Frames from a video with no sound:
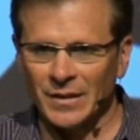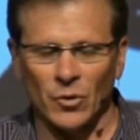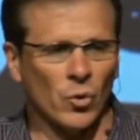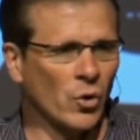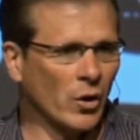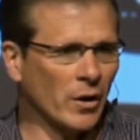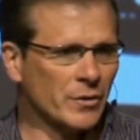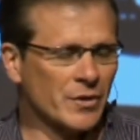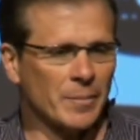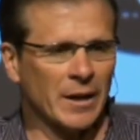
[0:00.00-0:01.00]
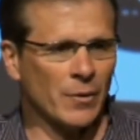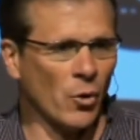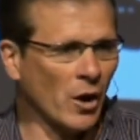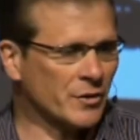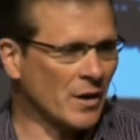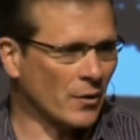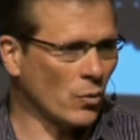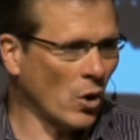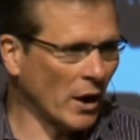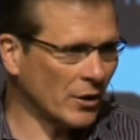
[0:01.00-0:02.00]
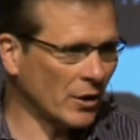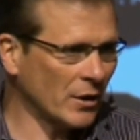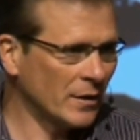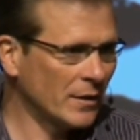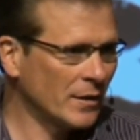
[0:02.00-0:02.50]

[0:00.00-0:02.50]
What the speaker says: or somebody walks on water,